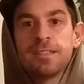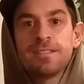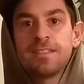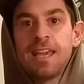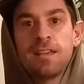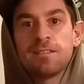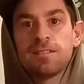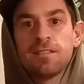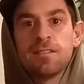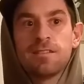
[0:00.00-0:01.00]
it takes
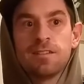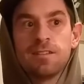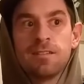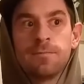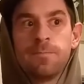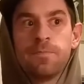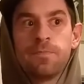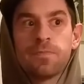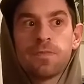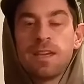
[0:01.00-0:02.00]
to
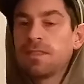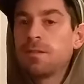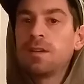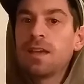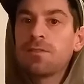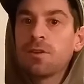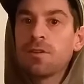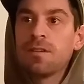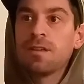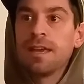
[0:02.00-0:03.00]
get them together.
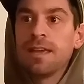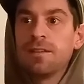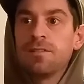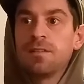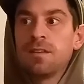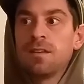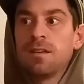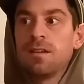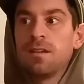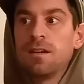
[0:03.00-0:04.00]
And
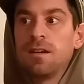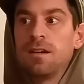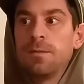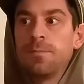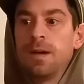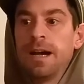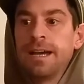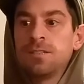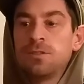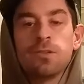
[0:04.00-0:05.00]

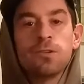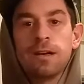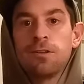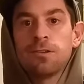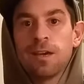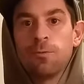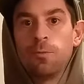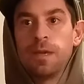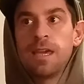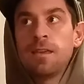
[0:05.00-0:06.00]
I don't know how long that will
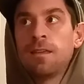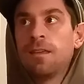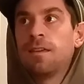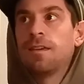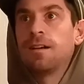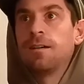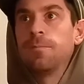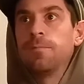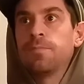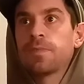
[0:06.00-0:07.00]
be.
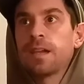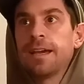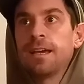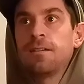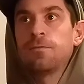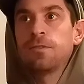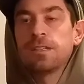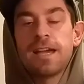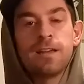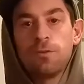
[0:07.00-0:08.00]
I have a
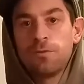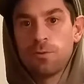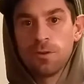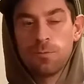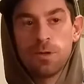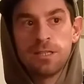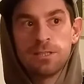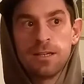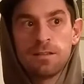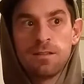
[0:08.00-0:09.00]
title for the
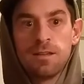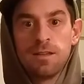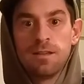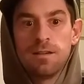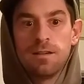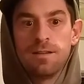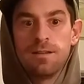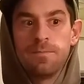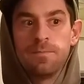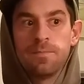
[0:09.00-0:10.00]
project,
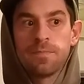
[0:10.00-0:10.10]
and